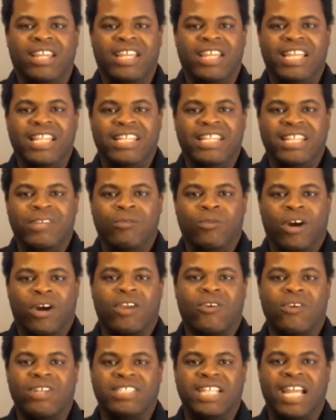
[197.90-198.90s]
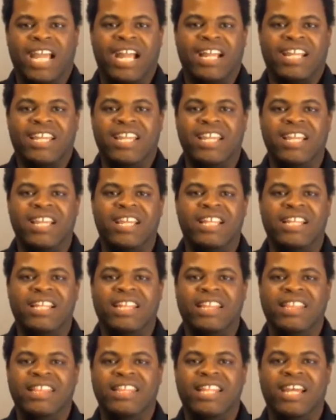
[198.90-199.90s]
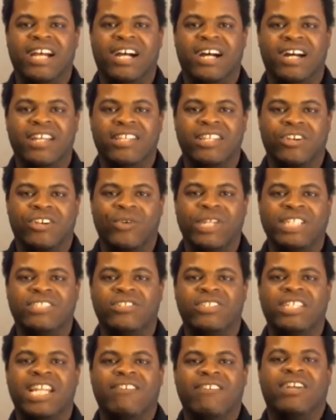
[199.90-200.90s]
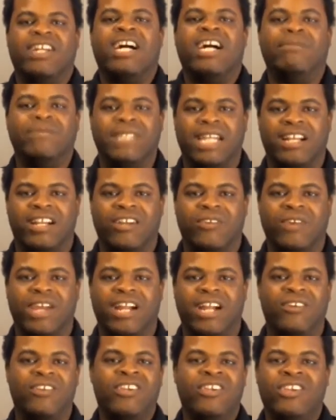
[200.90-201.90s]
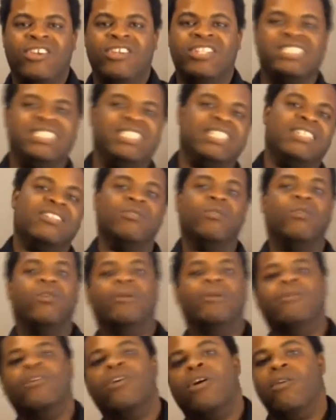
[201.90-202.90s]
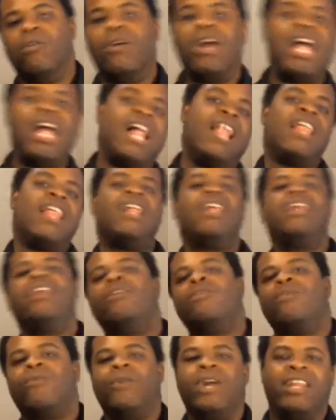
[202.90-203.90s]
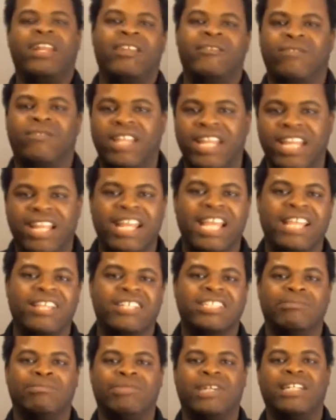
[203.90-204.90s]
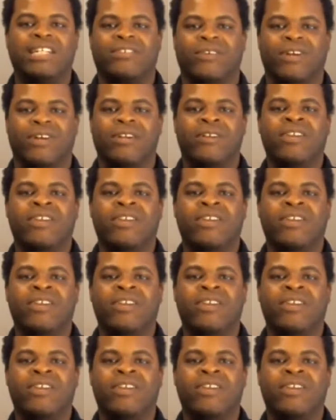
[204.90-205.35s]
in the water attack, the creature never comes out of the ground. You just see the wailing flame and there's blood.